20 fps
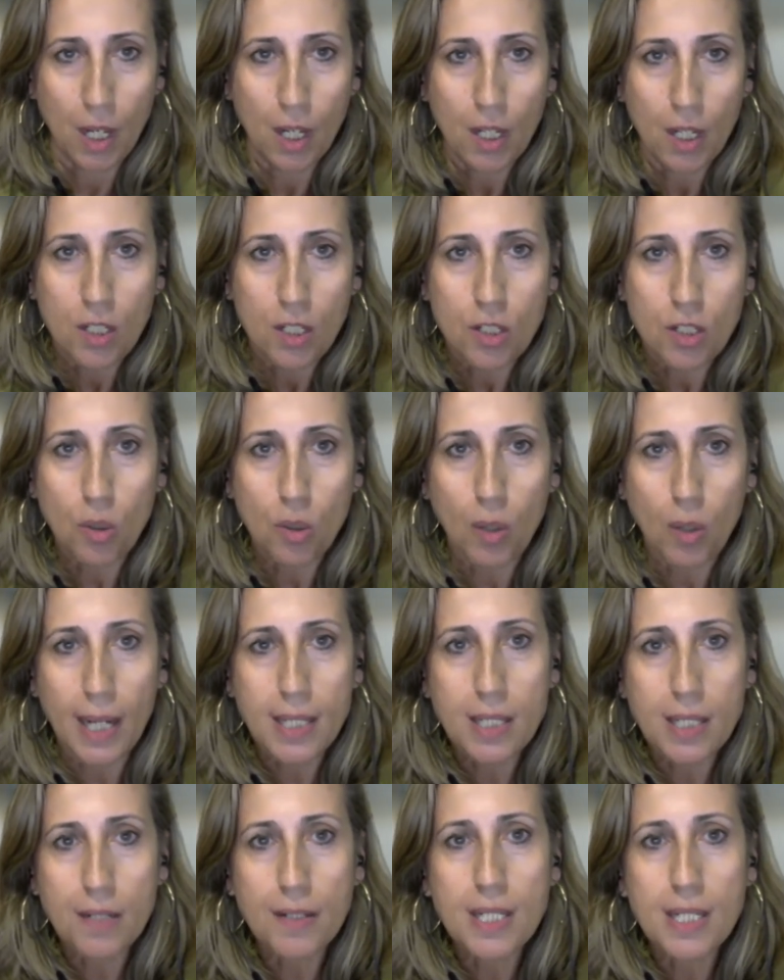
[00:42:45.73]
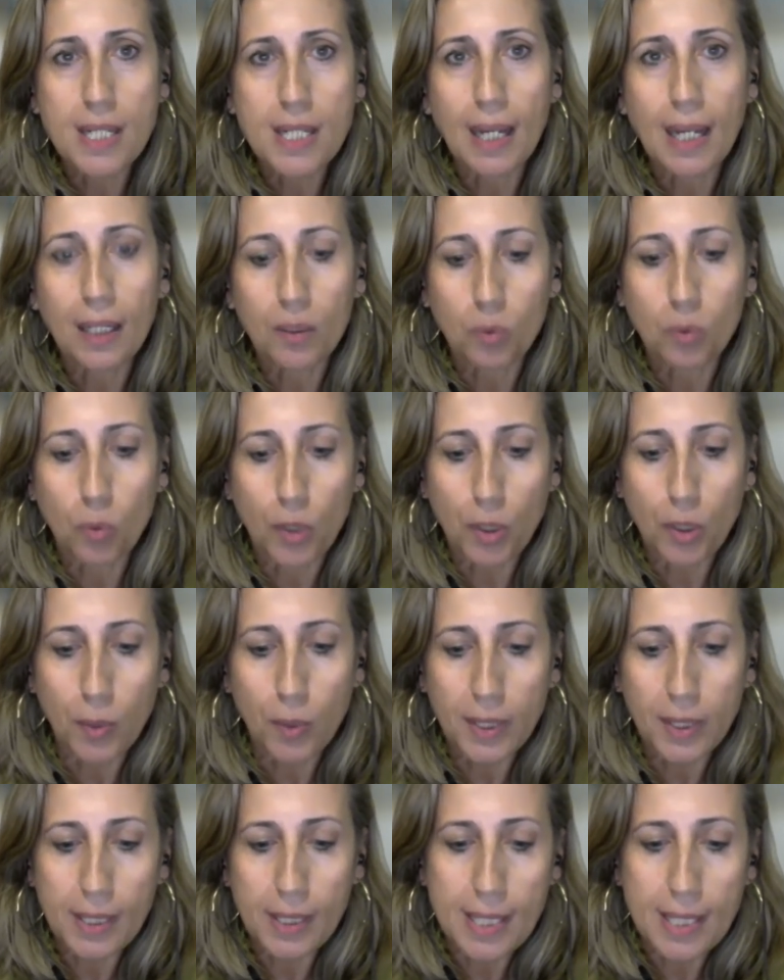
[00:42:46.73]
So as a result, we
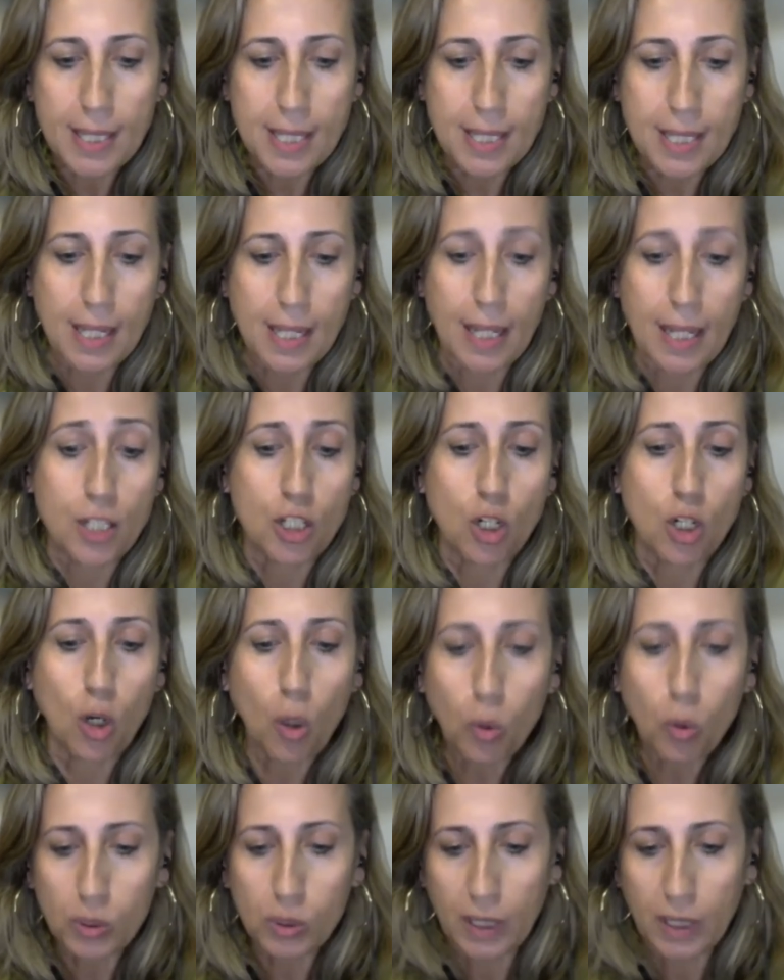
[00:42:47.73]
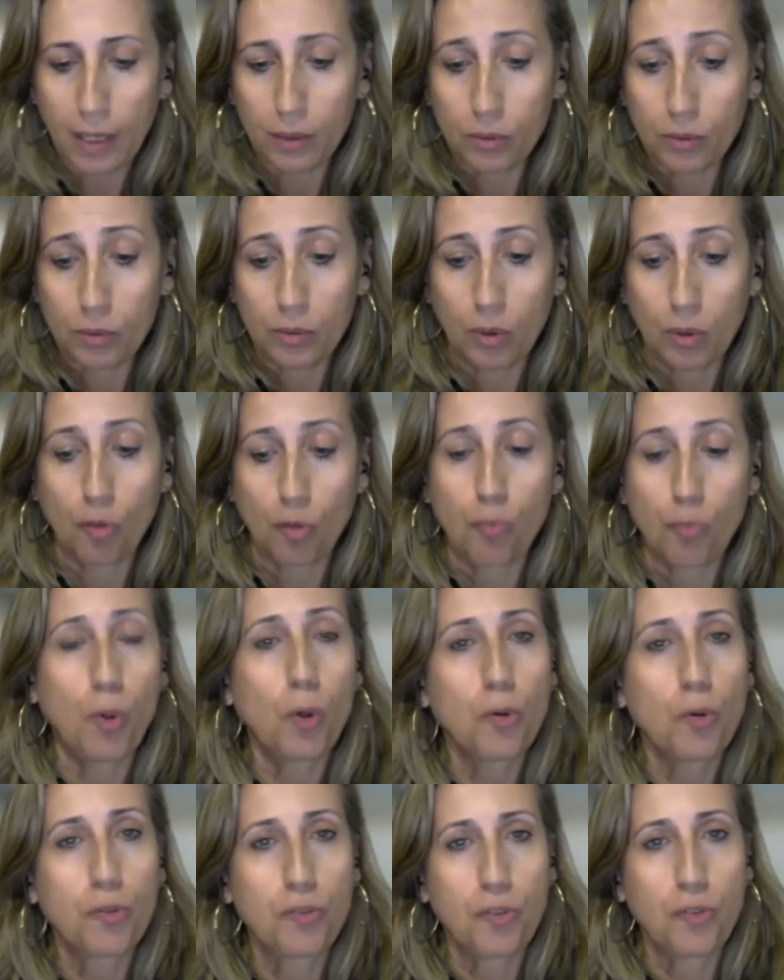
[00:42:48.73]
witnessed a slowdown of
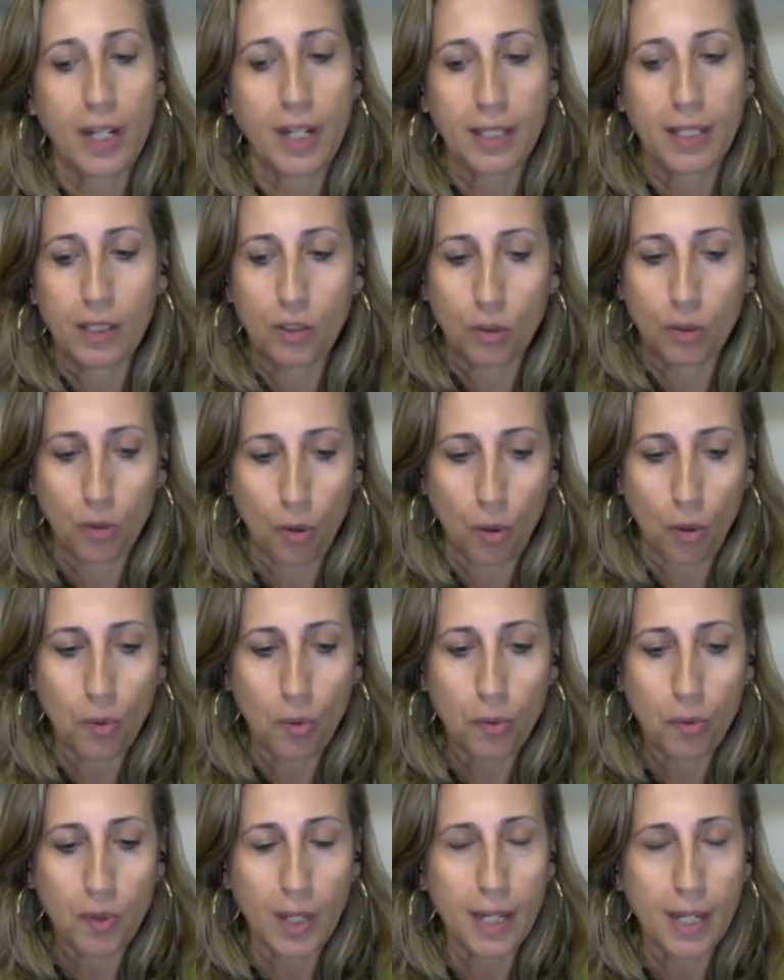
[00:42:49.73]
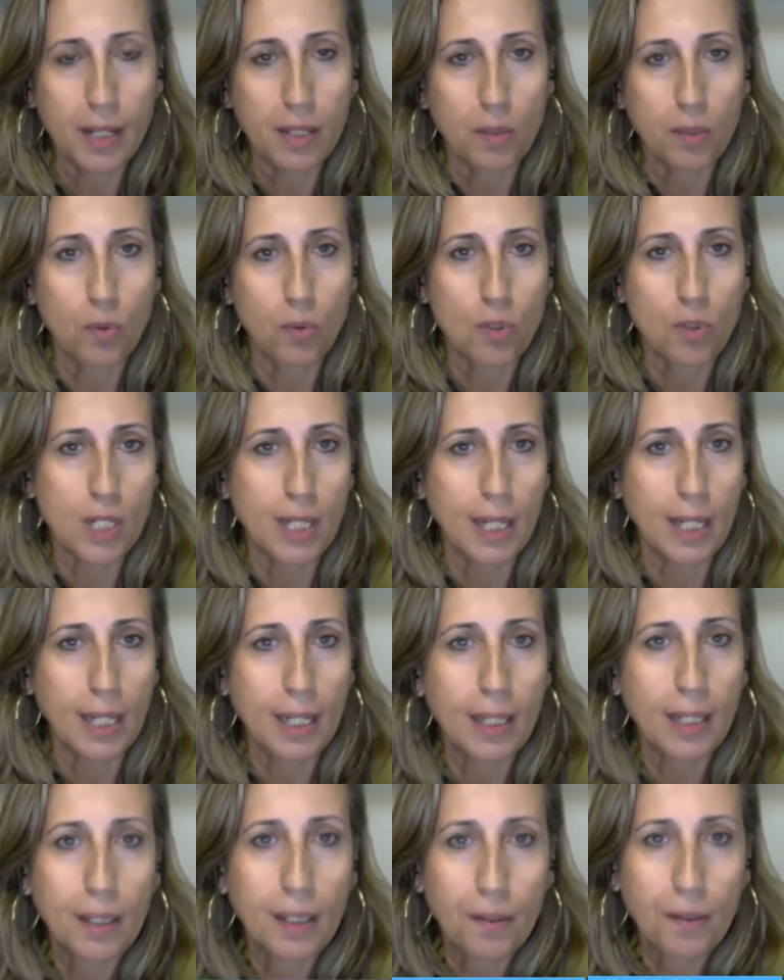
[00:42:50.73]
both trade and growth, and there was an
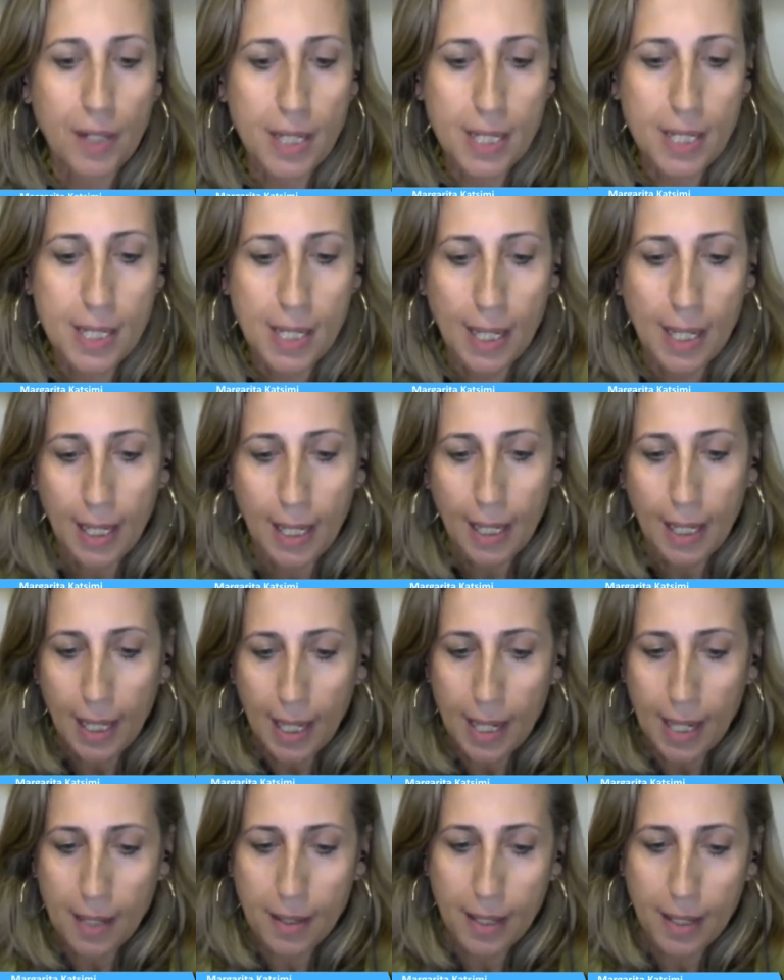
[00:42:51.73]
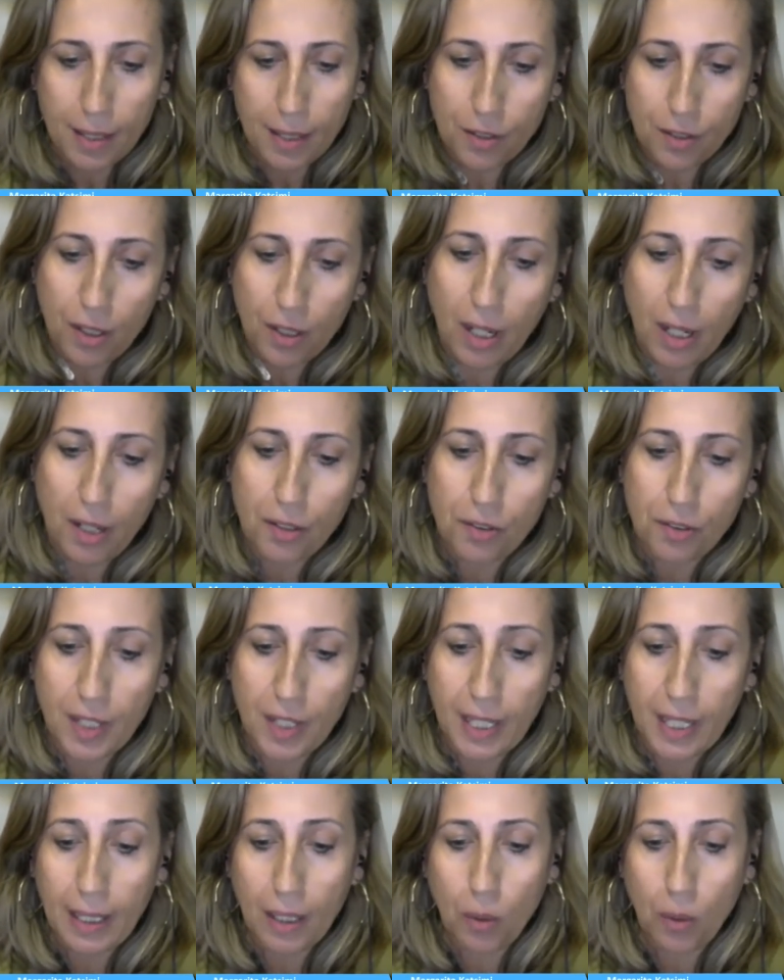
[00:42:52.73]
increase in the intra-country
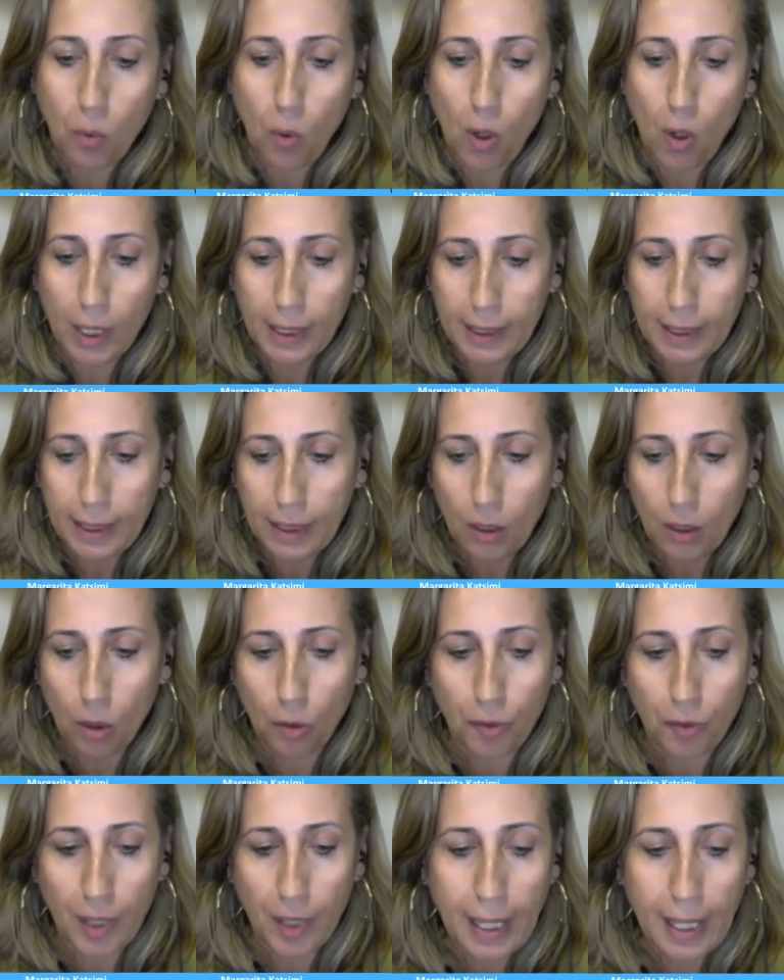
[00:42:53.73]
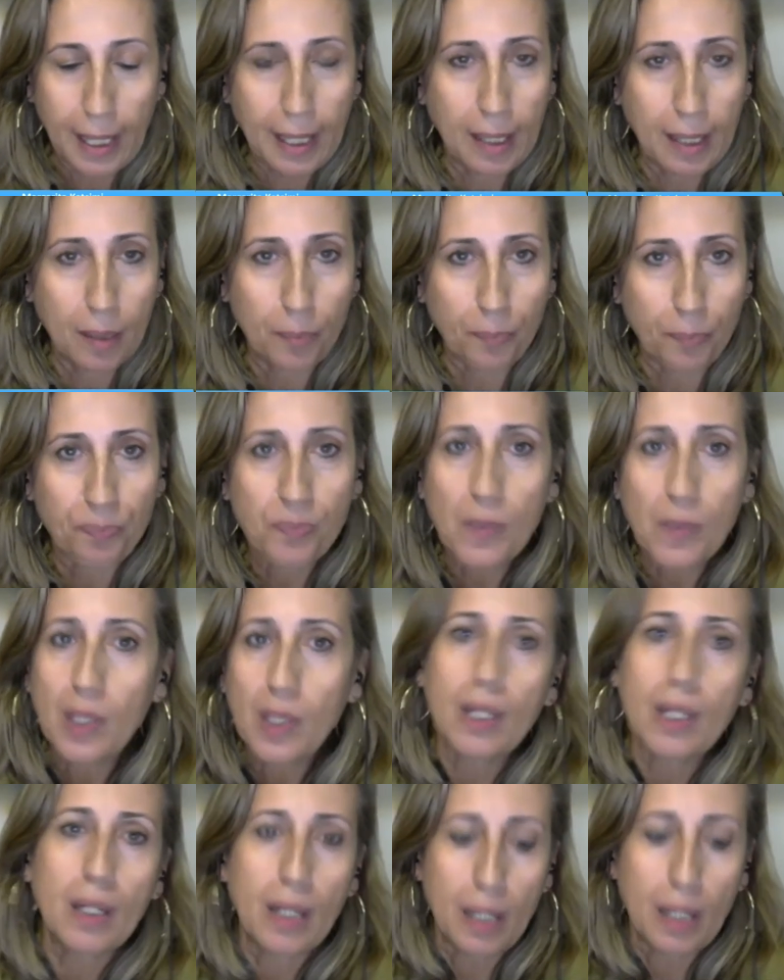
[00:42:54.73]
inequality of income
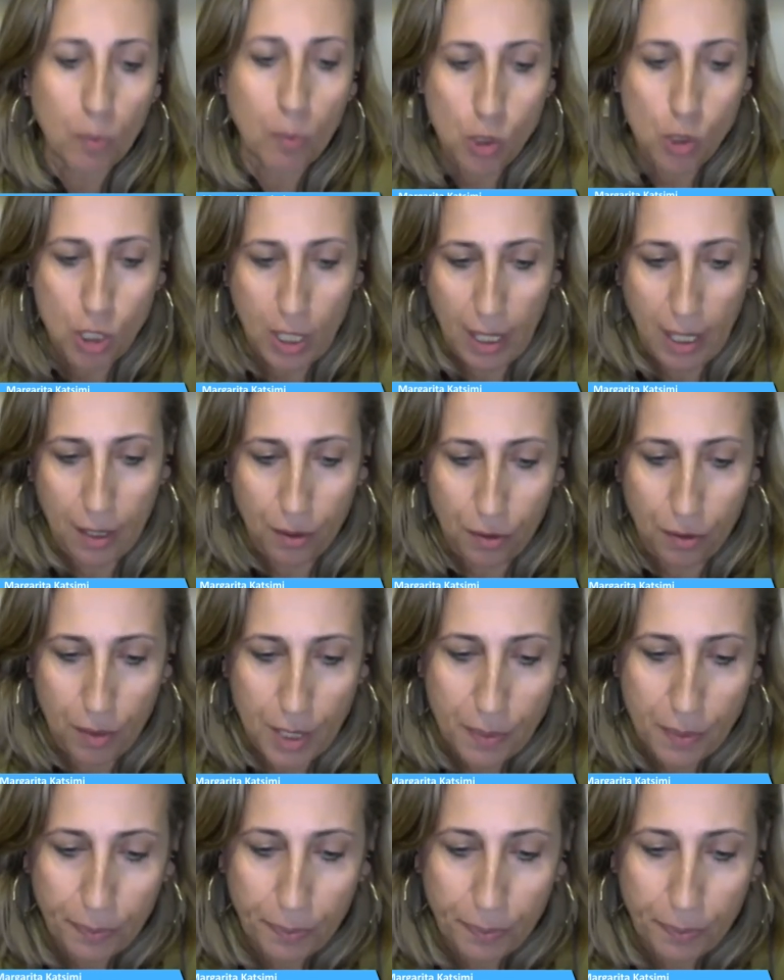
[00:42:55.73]
in most countries.